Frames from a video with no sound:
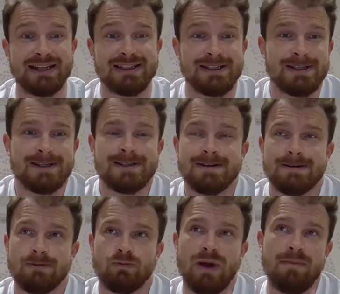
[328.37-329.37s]
And
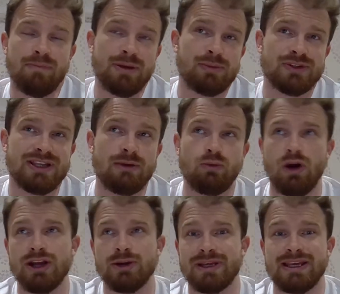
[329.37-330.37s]
when people say,
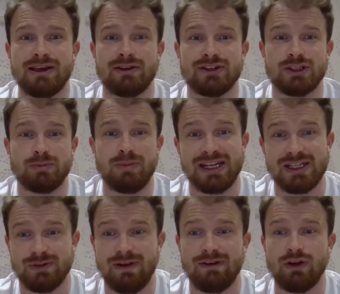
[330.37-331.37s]
why do we keep going to
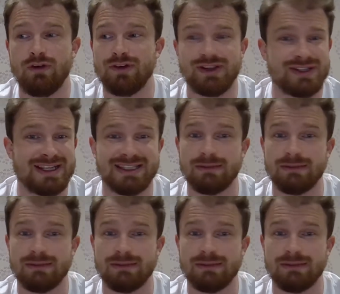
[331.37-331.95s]
Spain? It's very obvious.